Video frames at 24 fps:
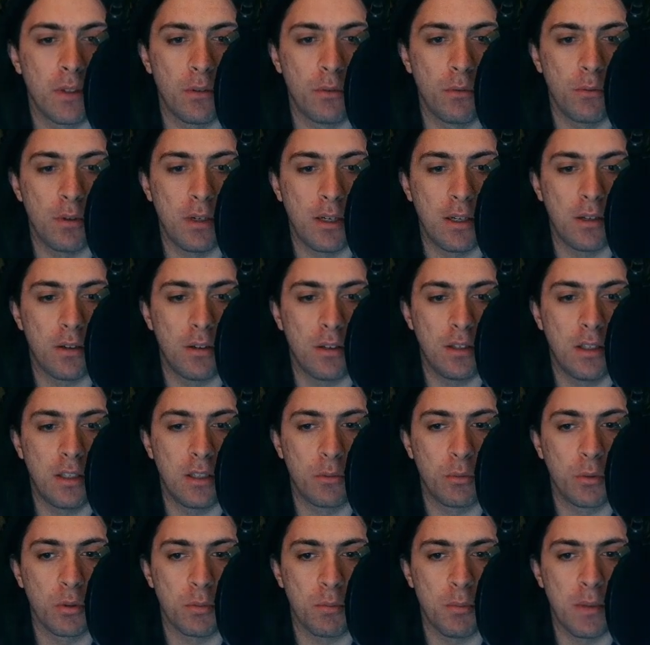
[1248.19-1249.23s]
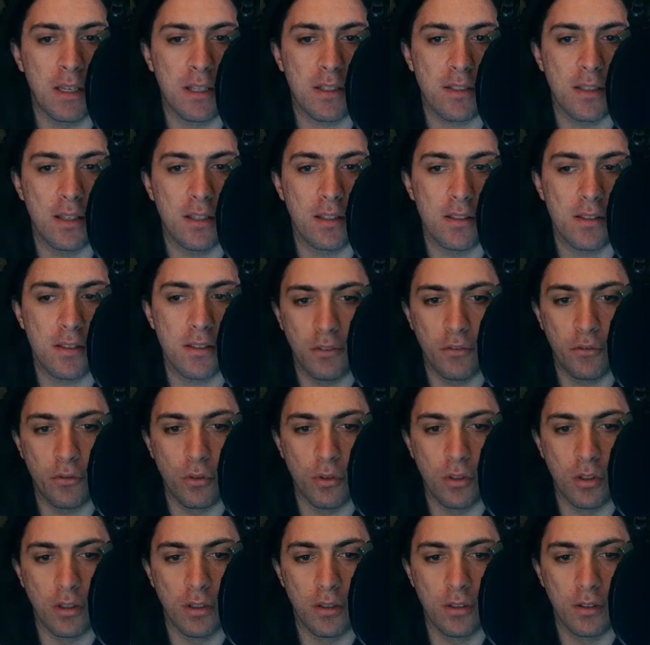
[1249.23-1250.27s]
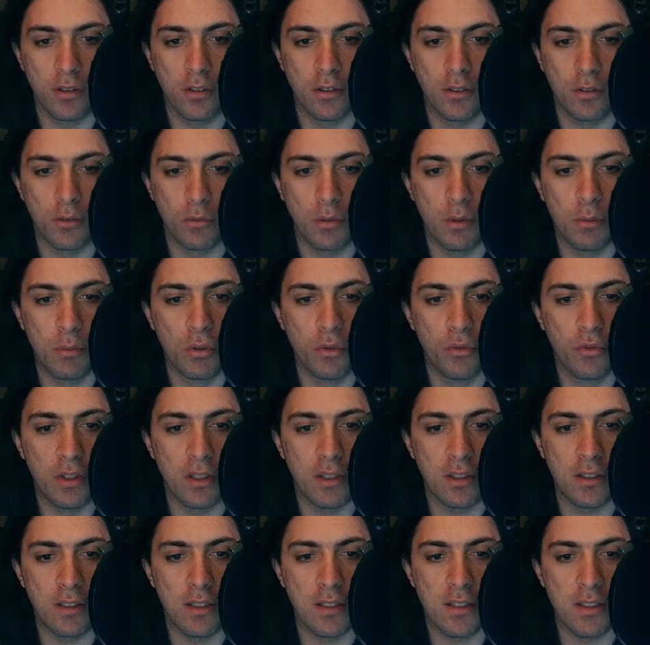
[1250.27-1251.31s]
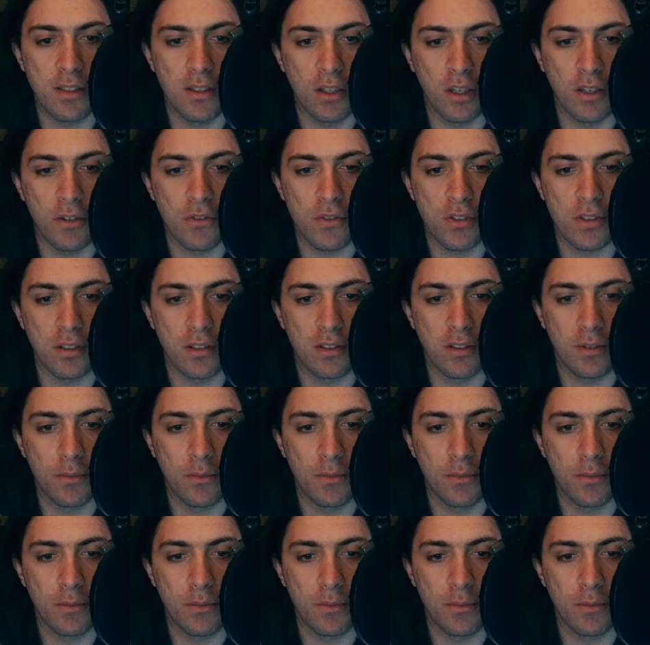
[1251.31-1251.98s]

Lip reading: where it would make sense for removing DC offset.